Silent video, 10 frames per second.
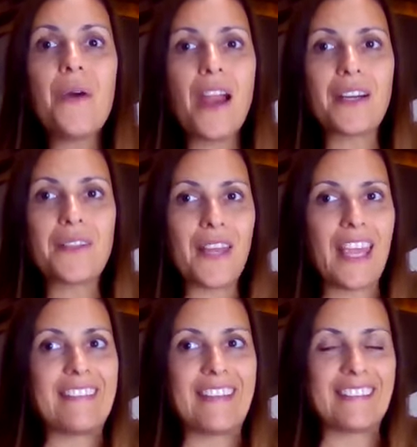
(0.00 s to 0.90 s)
you are
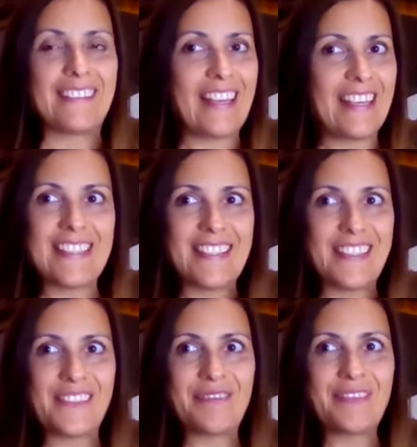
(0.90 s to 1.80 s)
creating
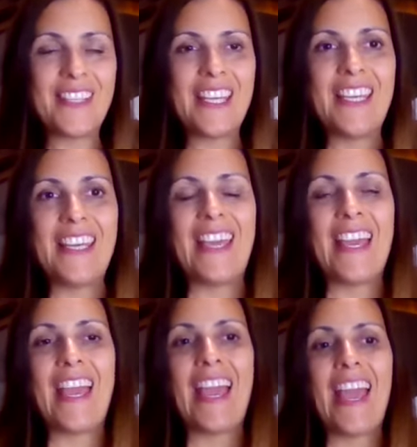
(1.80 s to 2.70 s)
this,
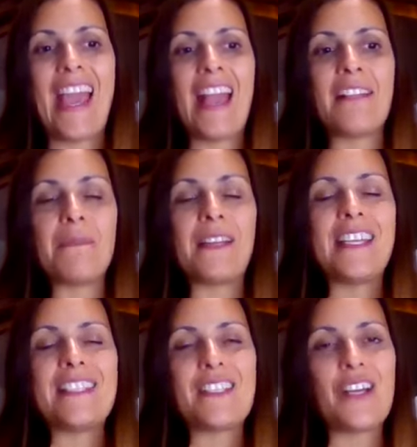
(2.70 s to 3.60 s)
and
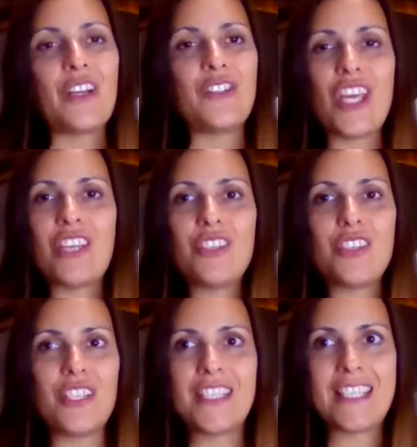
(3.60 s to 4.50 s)
please don't
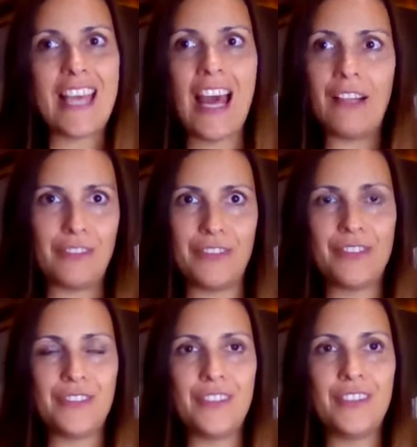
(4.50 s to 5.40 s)
judge yourself,
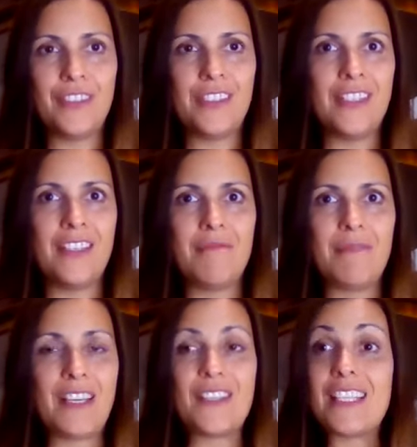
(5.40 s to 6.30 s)

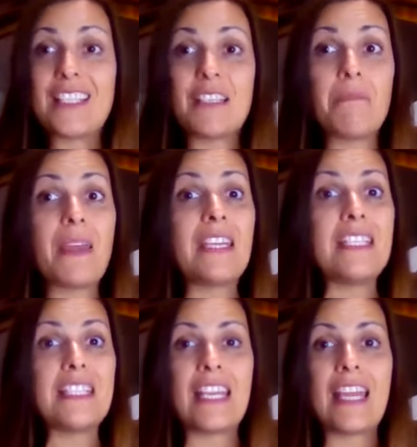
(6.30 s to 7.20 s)
because it's
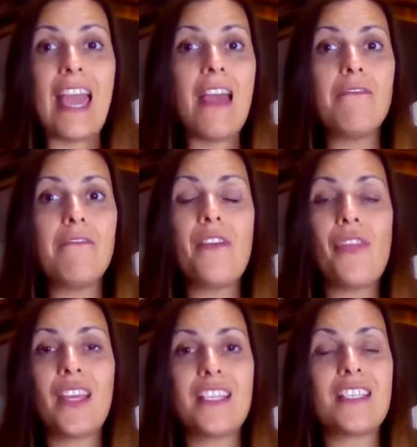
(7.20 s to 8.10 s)
amazing.
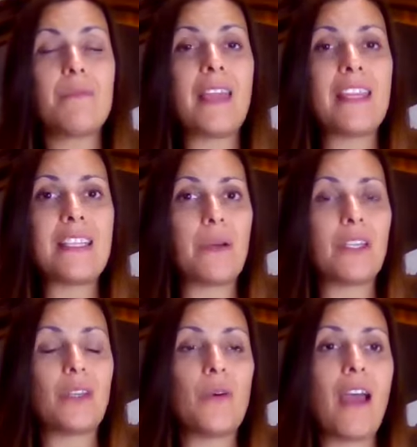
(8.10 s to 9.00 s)
Everything is amazing
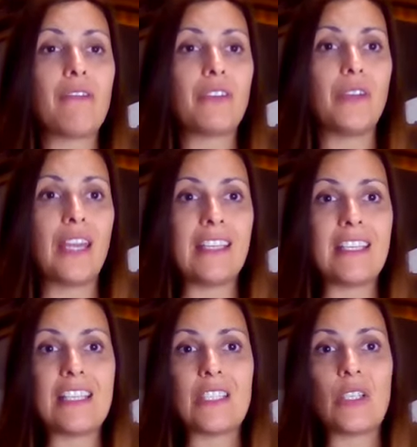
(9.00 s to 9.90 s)
what you have
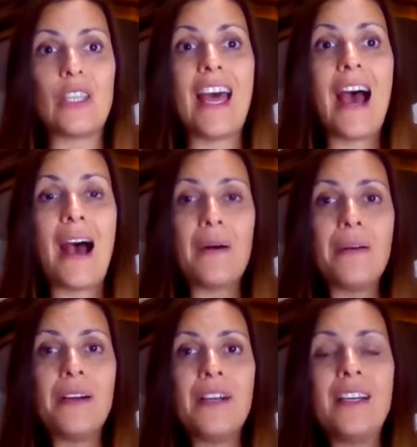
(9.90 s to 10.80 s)
created. So
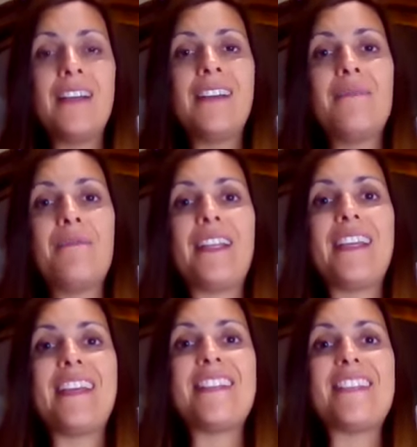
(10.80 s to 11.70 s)
now
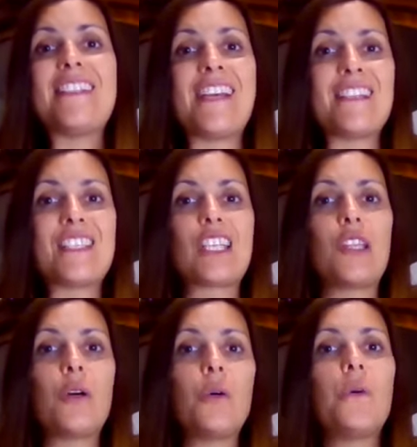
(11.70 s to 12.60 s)
please just
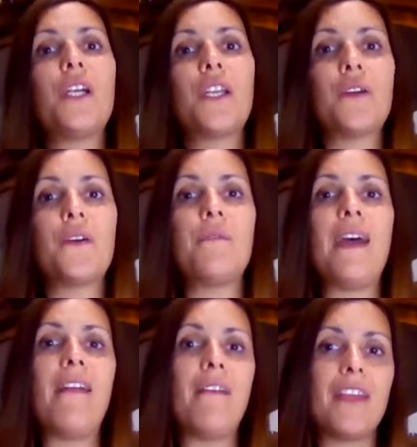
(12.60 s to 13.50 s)
lower your
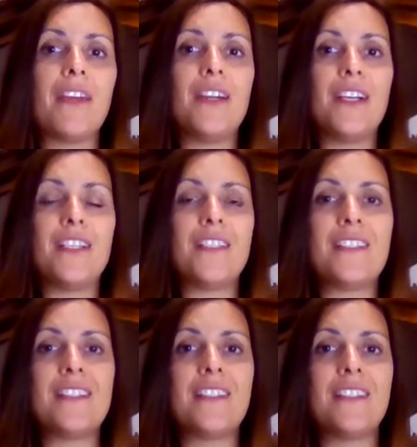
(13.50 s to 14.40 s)

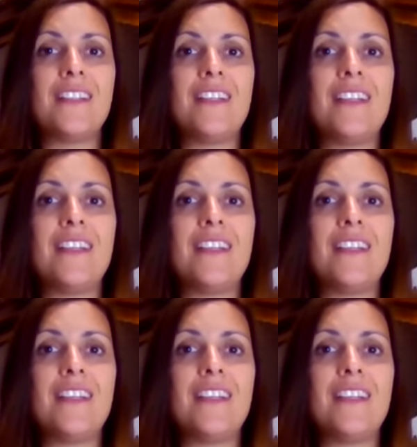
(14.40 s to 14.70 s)
barriers.